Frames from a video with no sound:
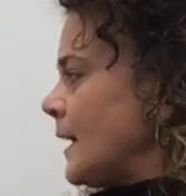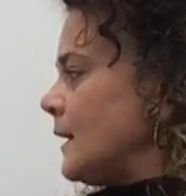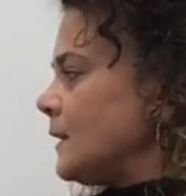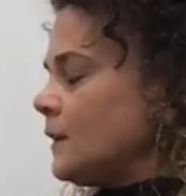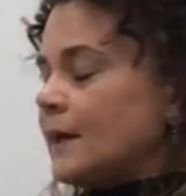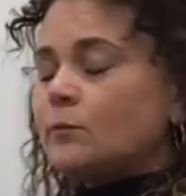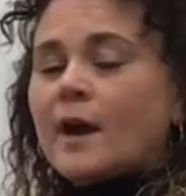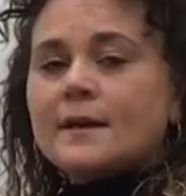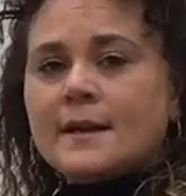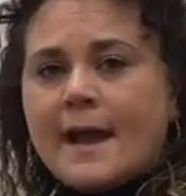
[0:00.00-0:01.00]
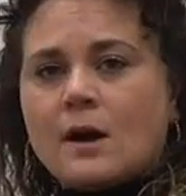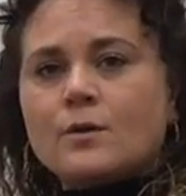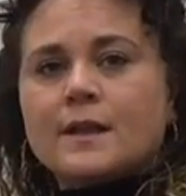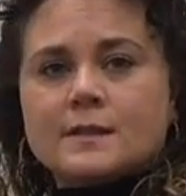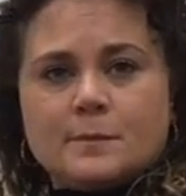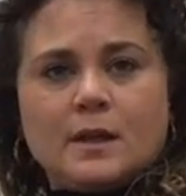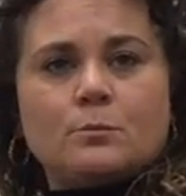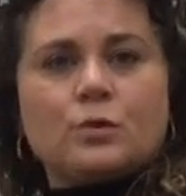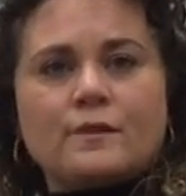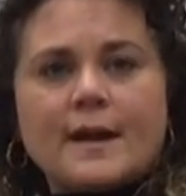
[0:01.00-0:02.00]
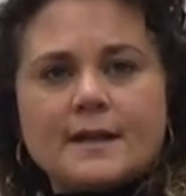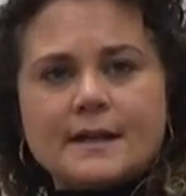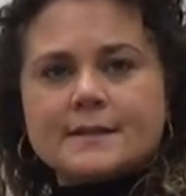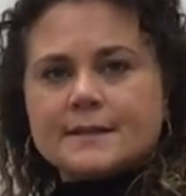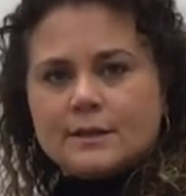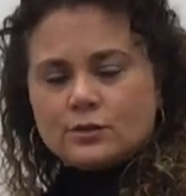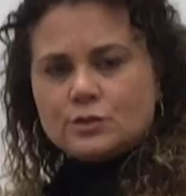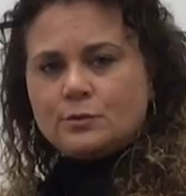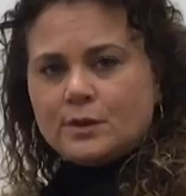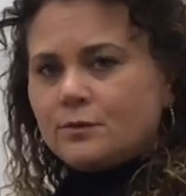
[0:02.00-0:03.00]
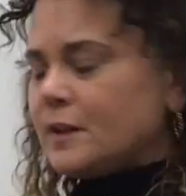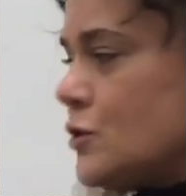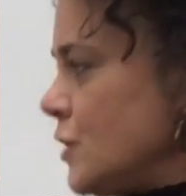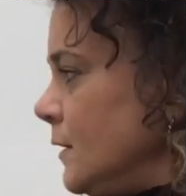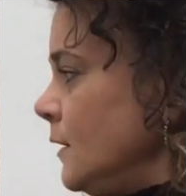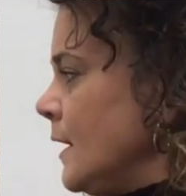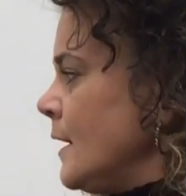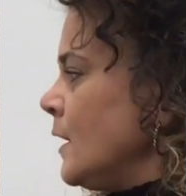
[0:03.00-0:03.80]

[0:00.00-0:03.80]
LLI right now is being provided as a Tier 2 intervention.